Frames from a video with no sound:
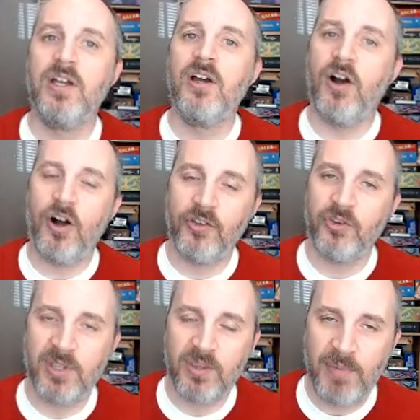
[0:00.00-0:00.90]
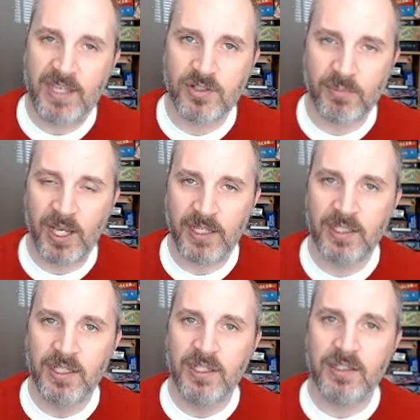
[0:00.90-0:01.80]
also be the mastermind,
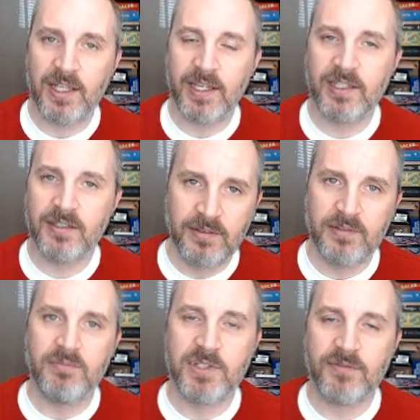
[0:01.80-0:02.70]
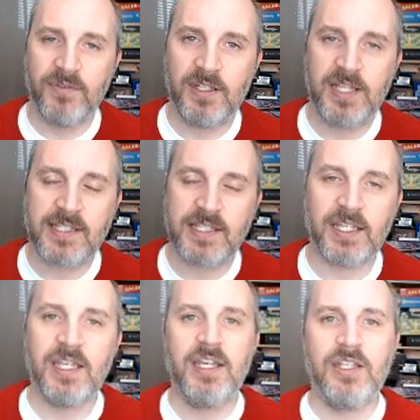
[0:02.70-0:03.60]
like Mr.
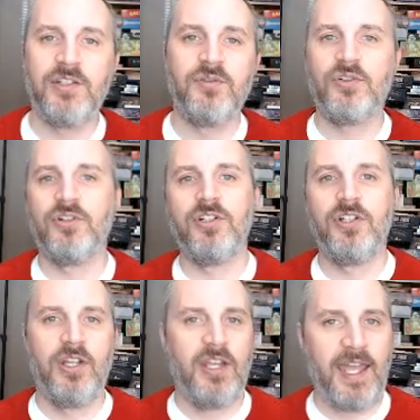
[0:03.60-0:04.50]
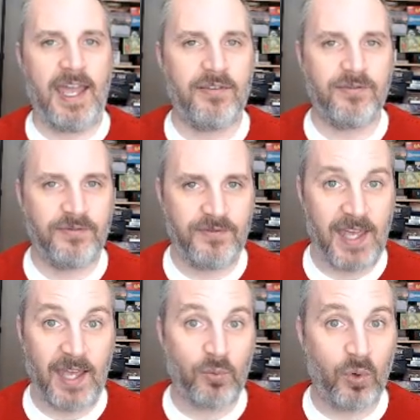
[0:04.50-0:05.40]
Fantastic. You could have
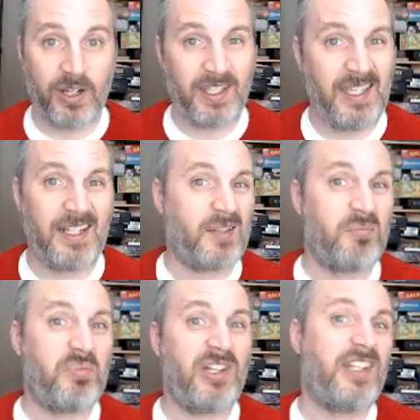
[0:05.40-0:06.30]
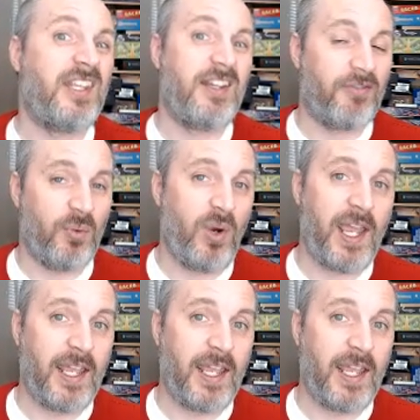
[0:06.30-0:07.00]
that work in a completely different way